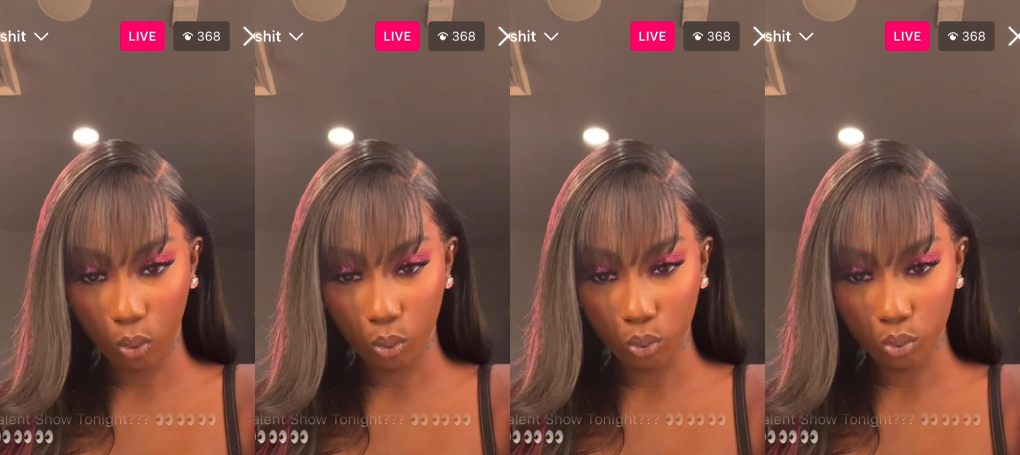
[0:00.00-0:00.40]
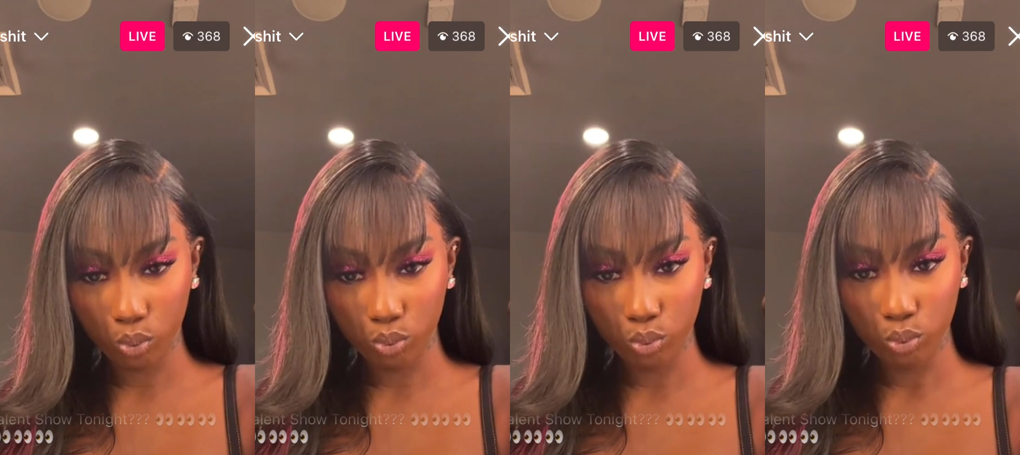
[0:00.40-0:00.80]
Tell
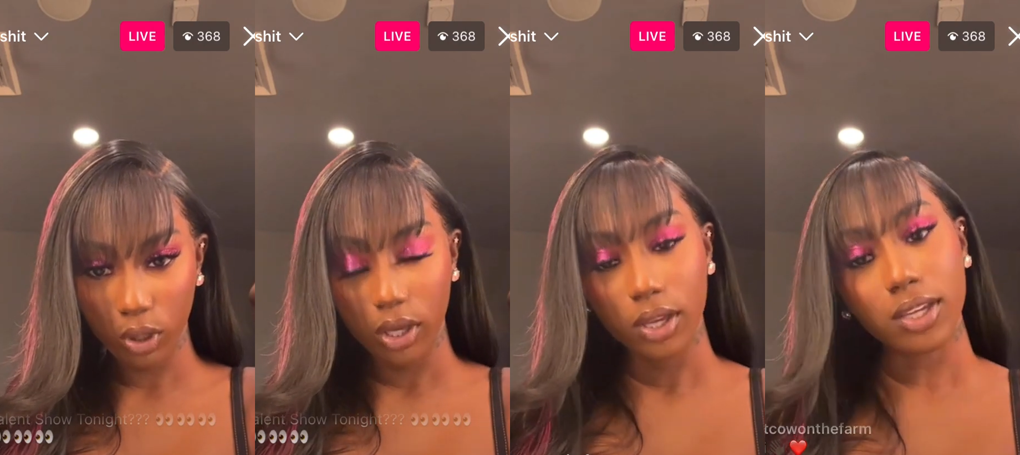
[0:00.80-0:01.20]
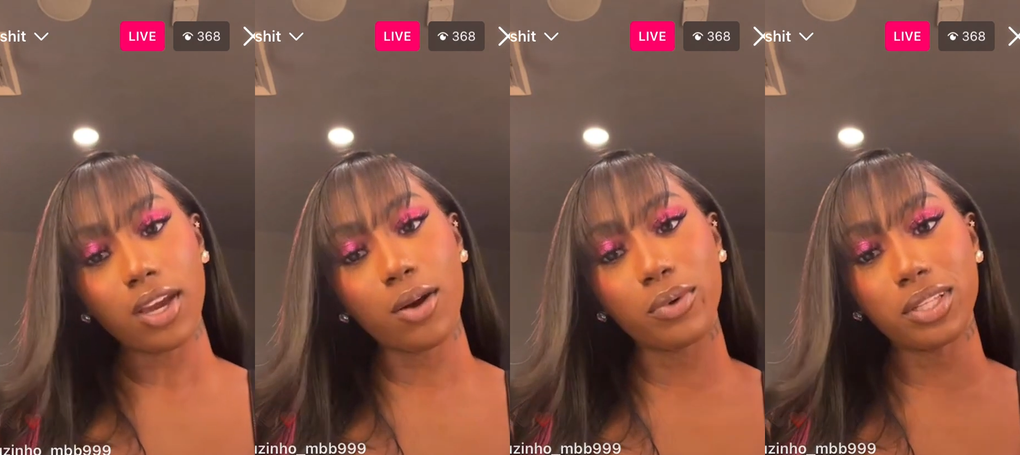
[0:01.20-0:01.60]
me you'll never
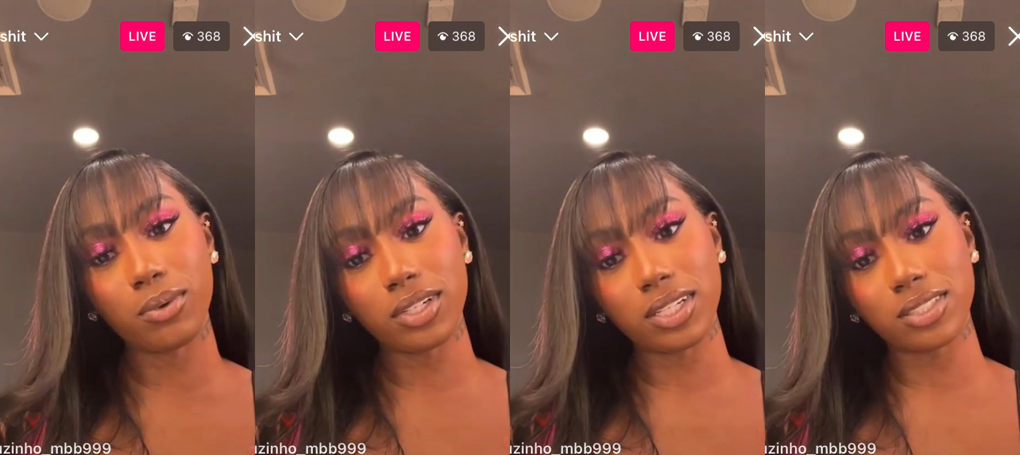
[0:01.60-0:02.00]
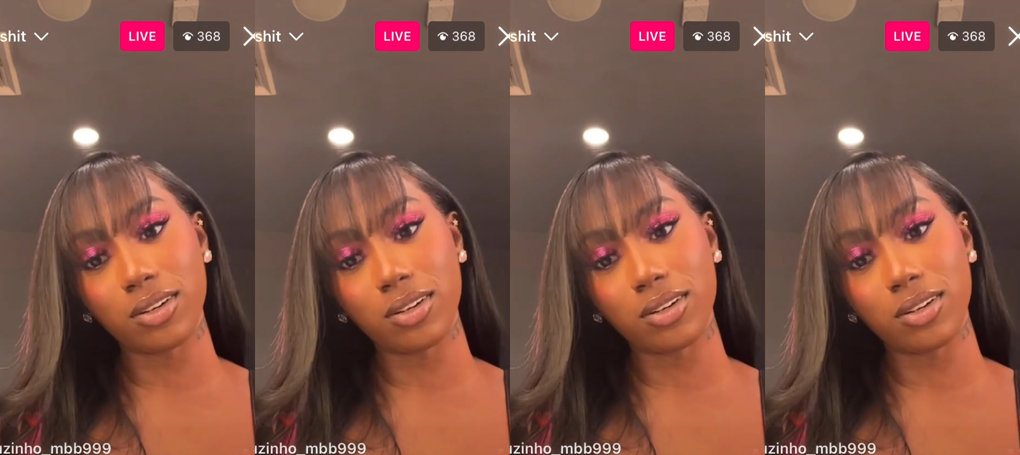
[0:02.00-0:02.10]
wanna lose me.